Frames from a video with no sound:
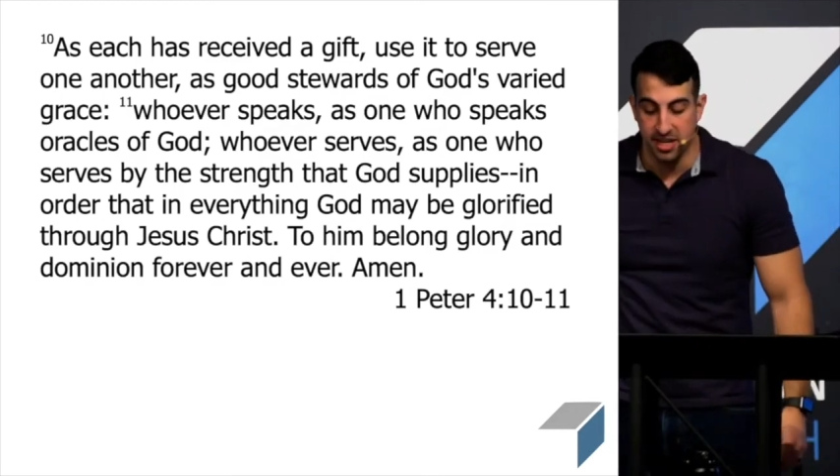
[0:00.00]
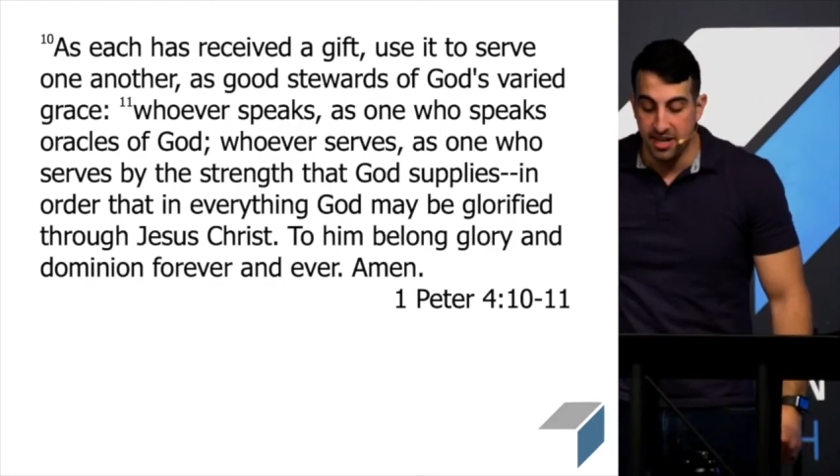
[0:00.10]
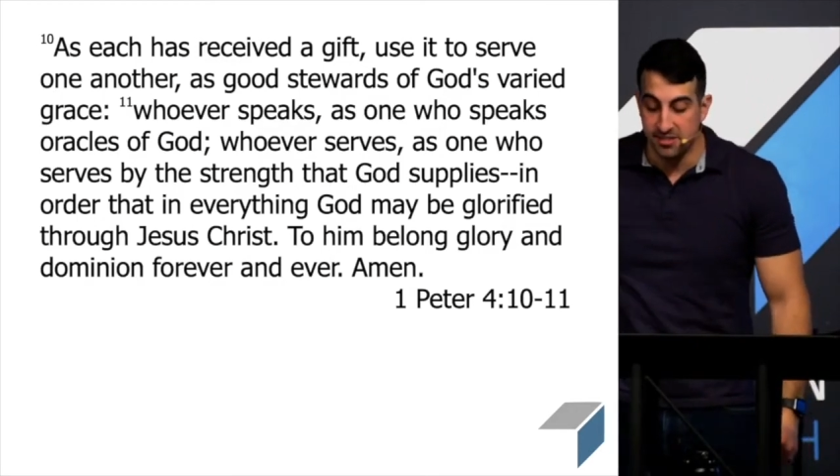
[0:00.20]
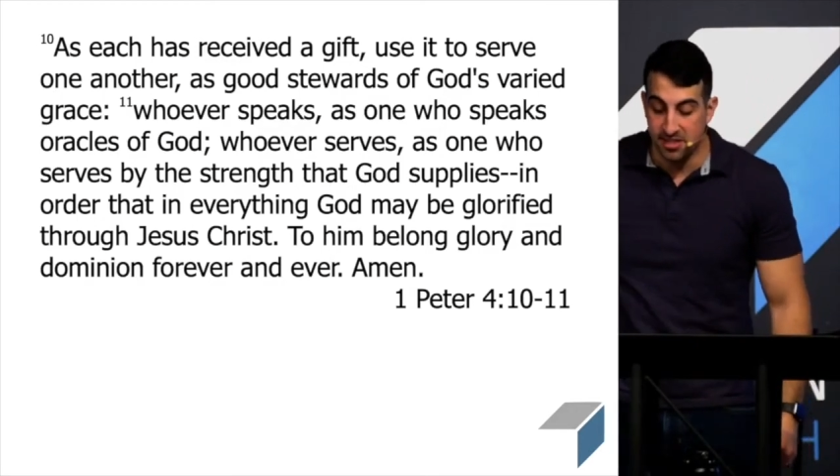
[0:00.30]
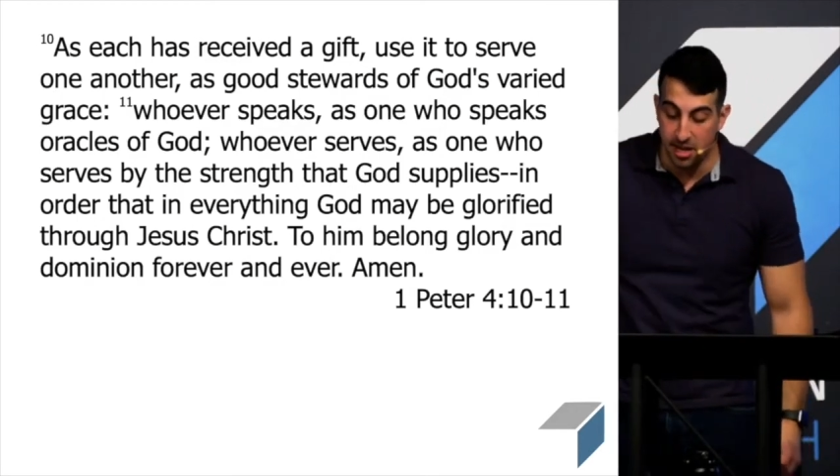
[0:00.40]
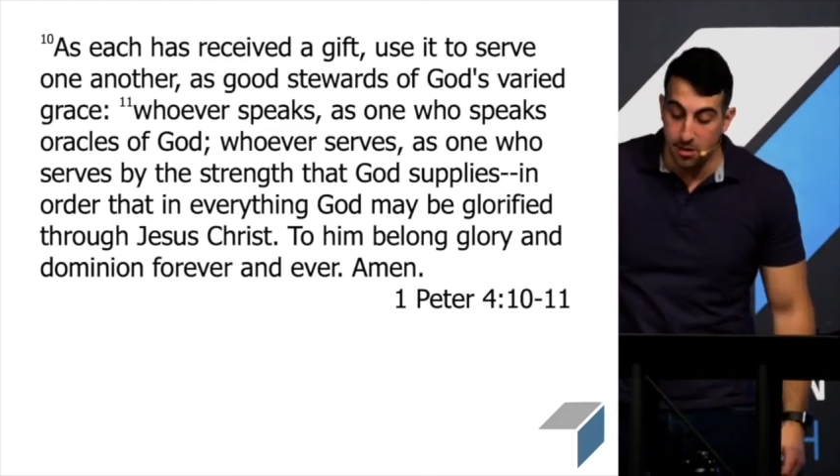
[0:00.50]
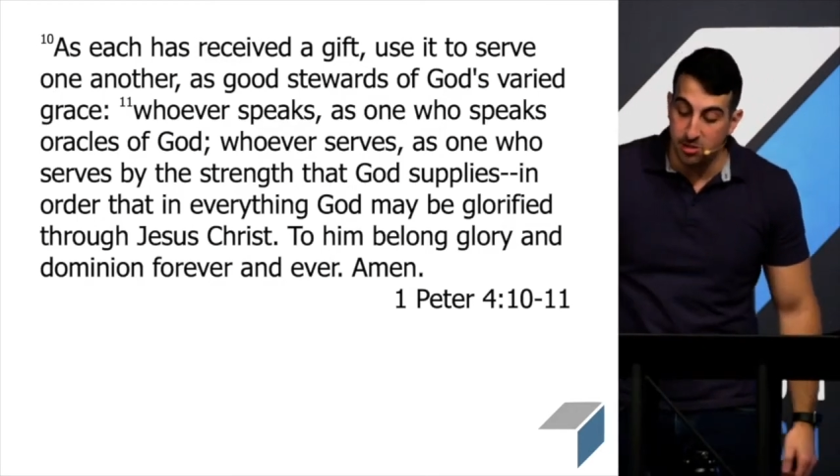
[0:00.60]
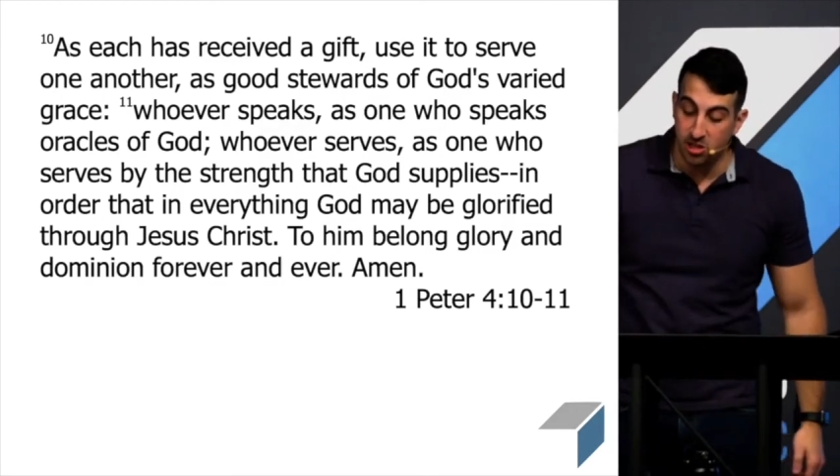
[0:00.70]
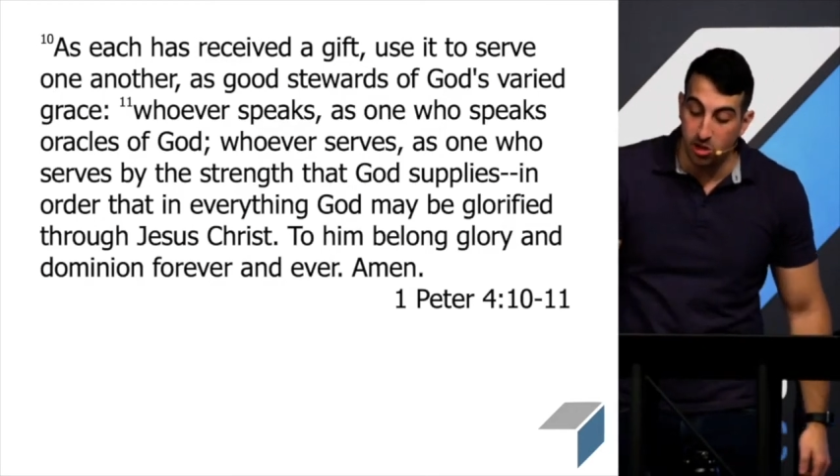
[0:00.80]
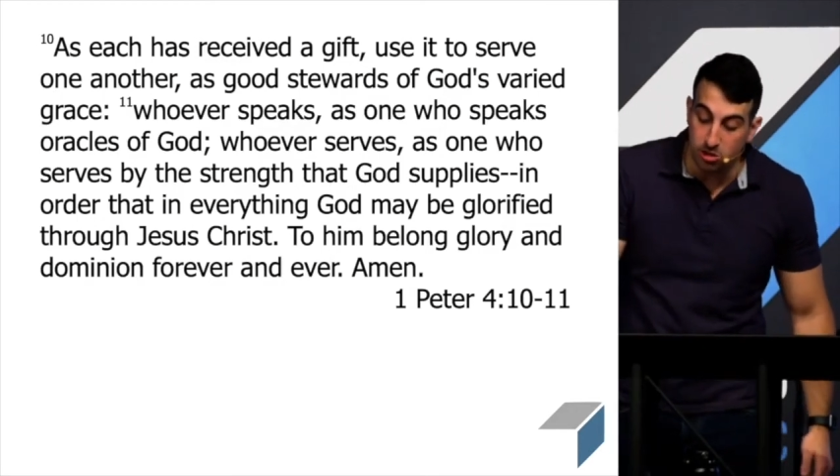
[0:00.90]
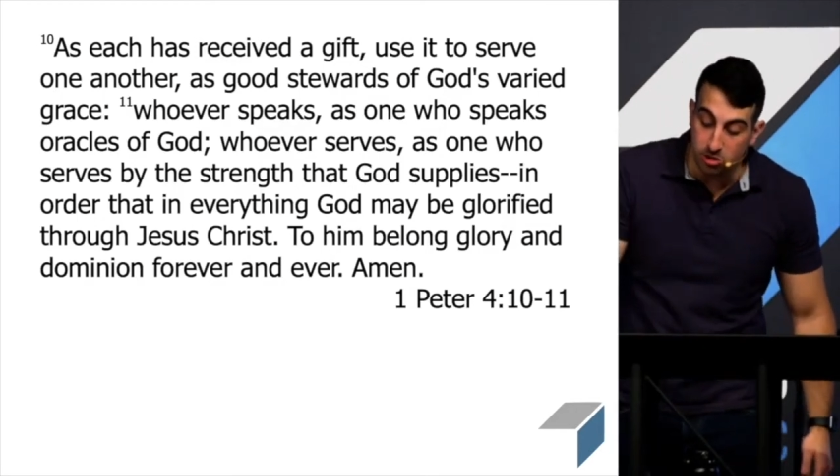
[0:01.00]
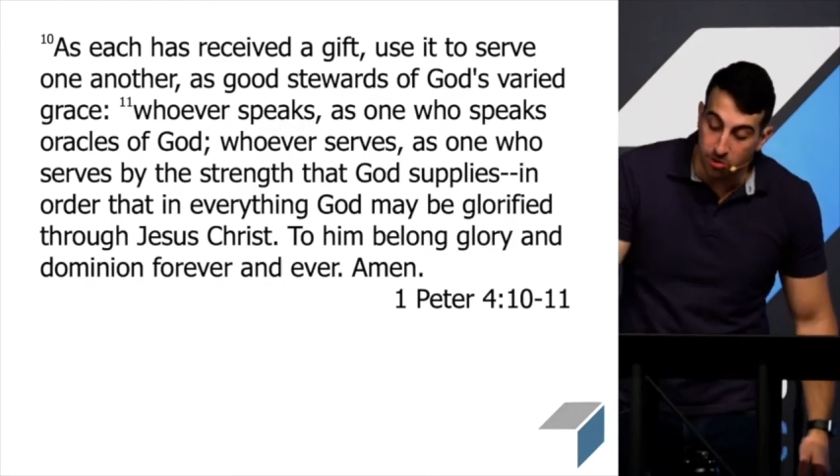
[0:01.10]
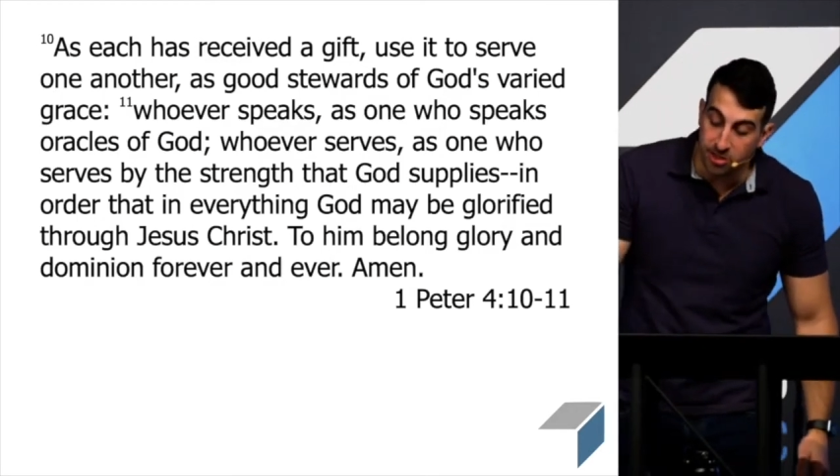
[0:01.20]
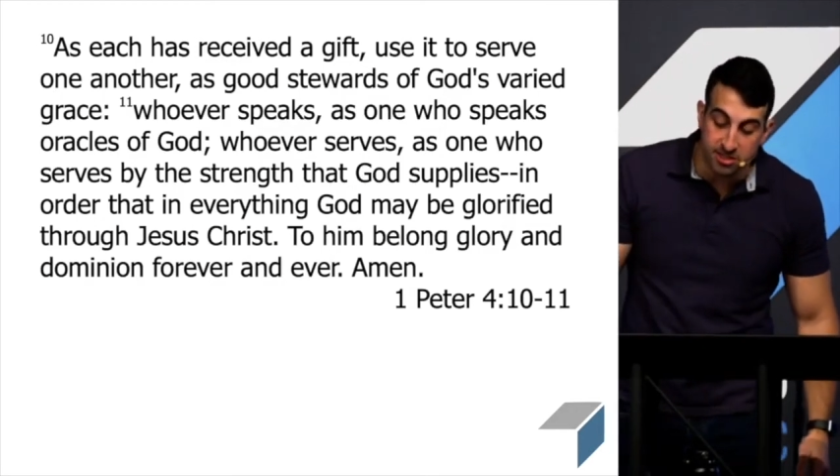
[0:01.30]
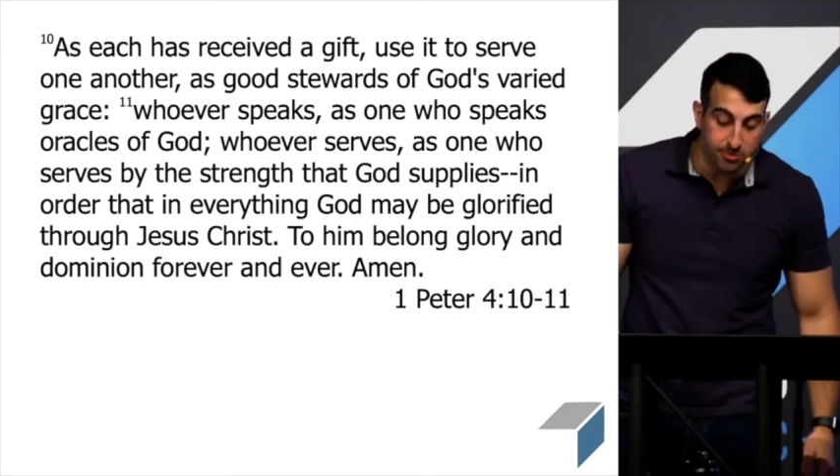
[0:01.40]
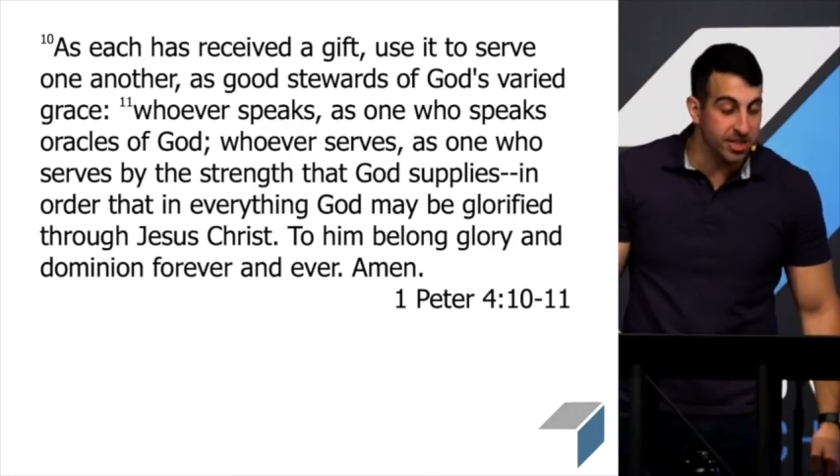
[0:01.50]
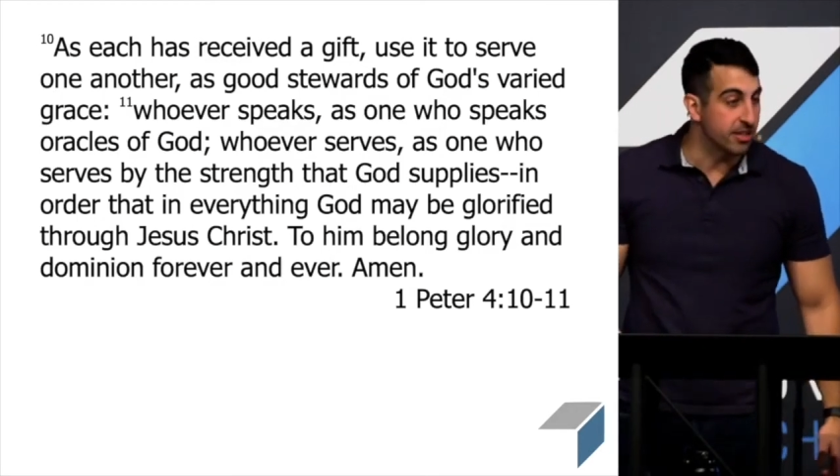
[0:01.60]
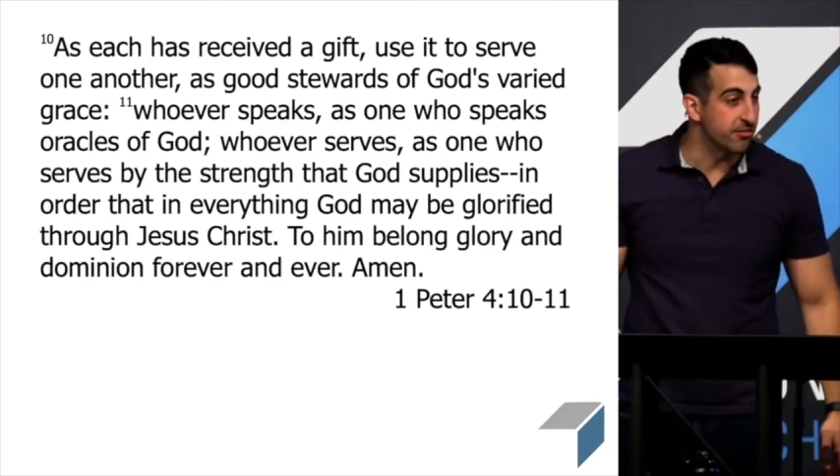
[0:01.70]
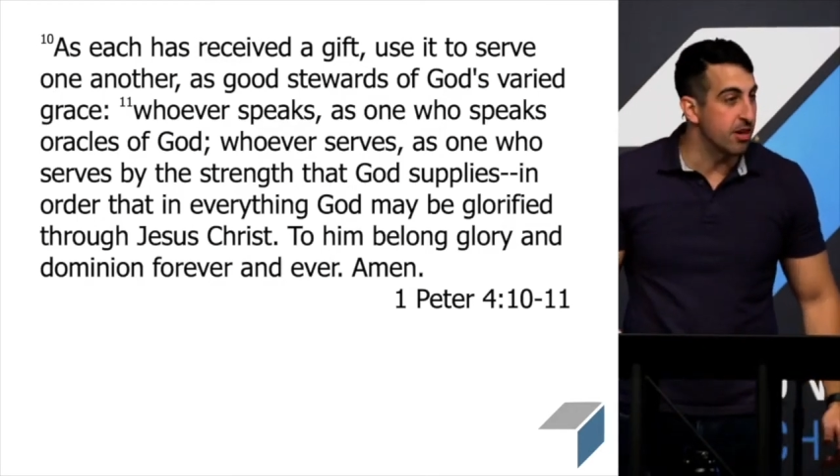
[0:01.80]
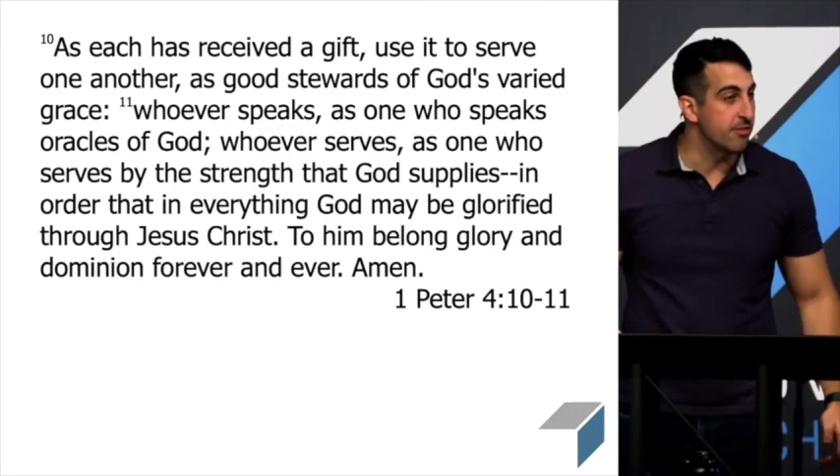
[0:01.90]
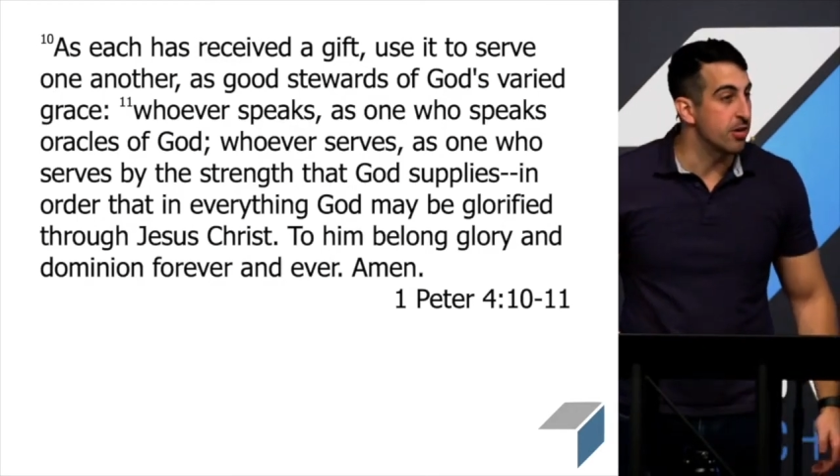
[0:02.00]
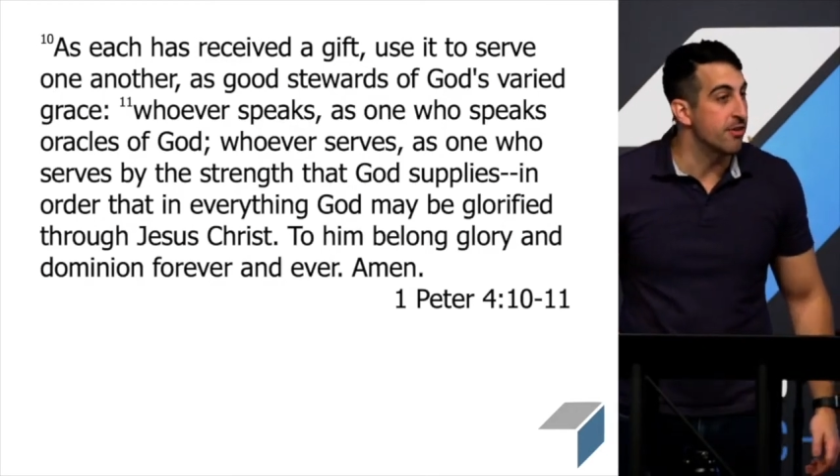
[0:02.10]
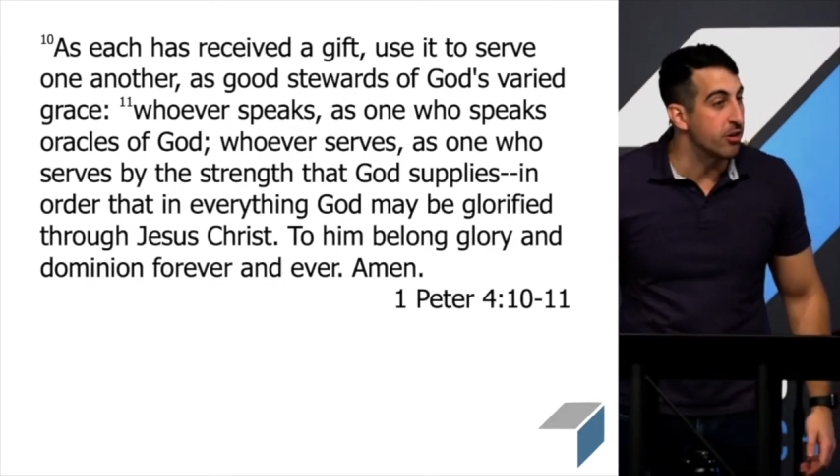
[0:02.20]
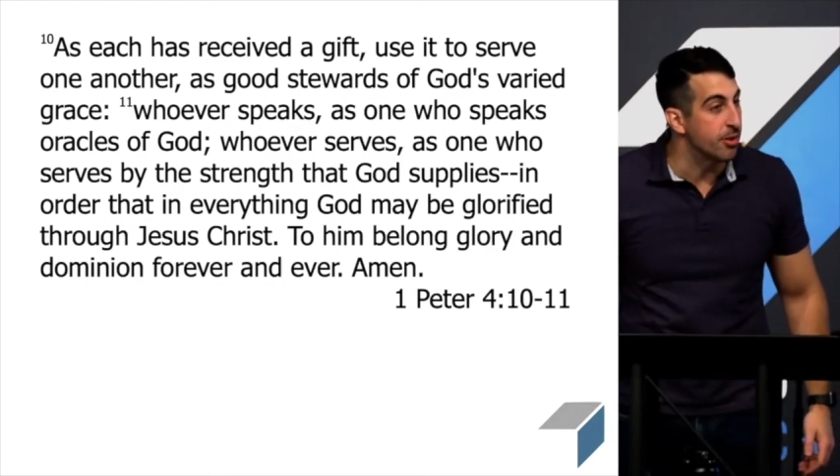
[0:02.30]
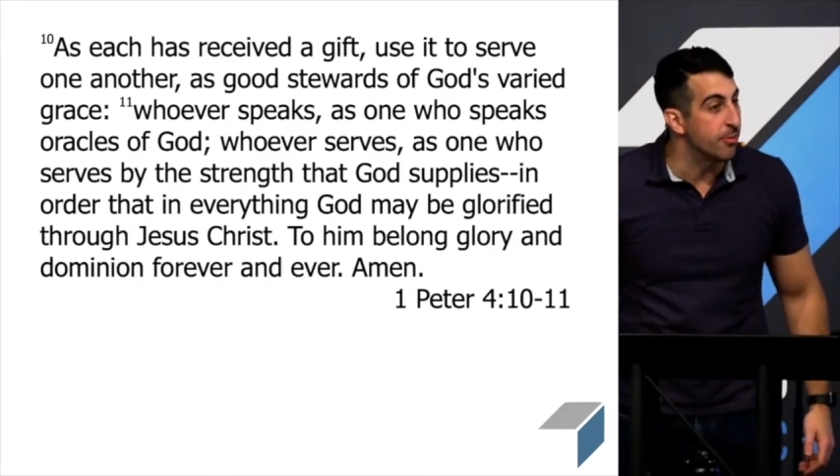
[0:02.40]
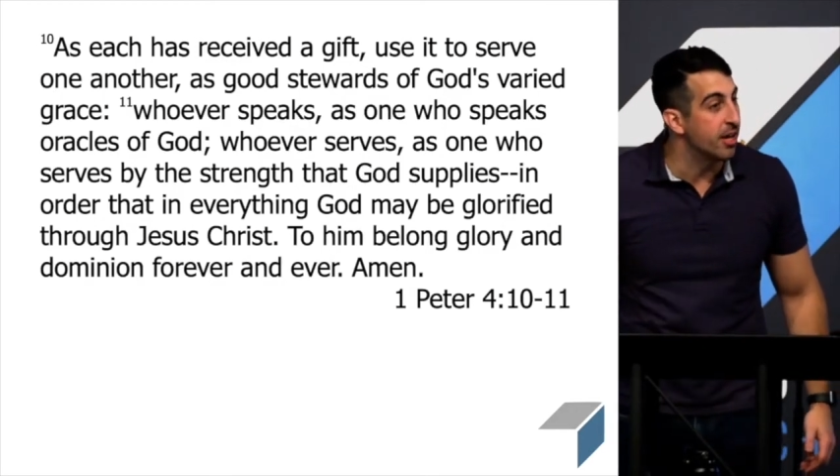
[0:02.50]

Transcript: To him belong glory and dominion forever and ever. Amen.